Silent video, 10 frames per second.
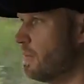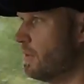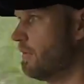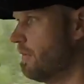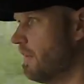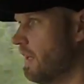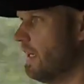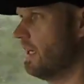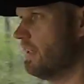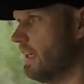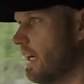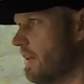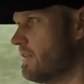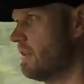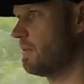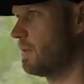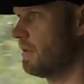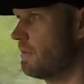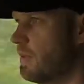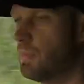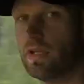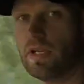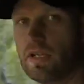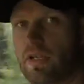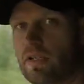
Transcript: with the outside world when we're